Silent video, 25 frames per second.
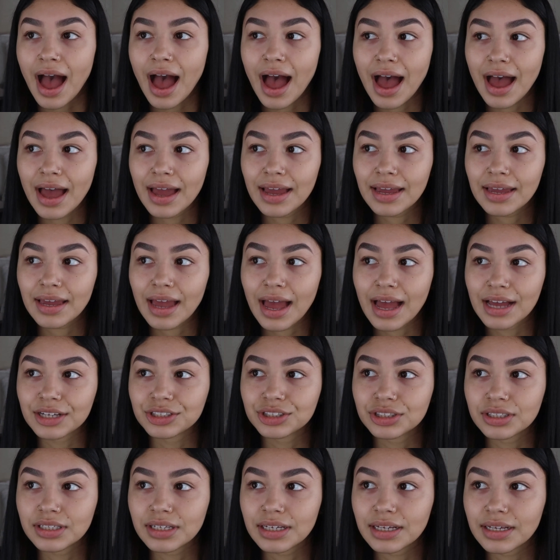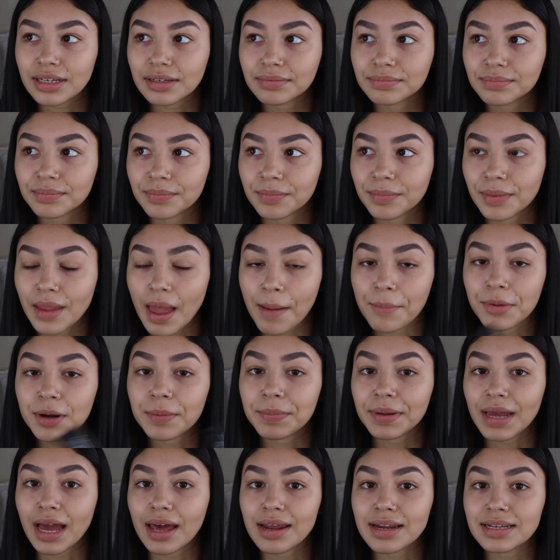I'm
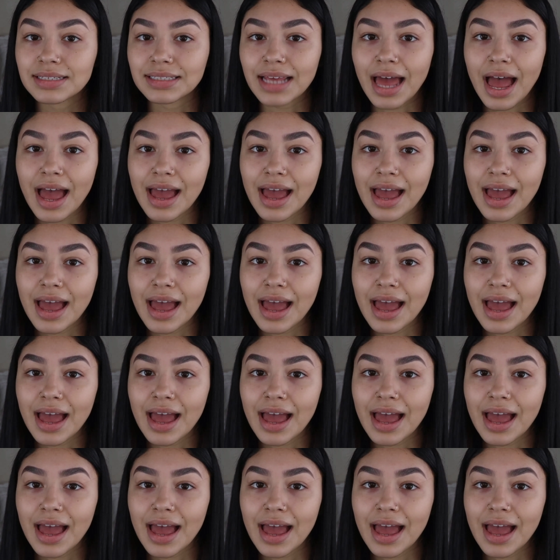gonna be honest,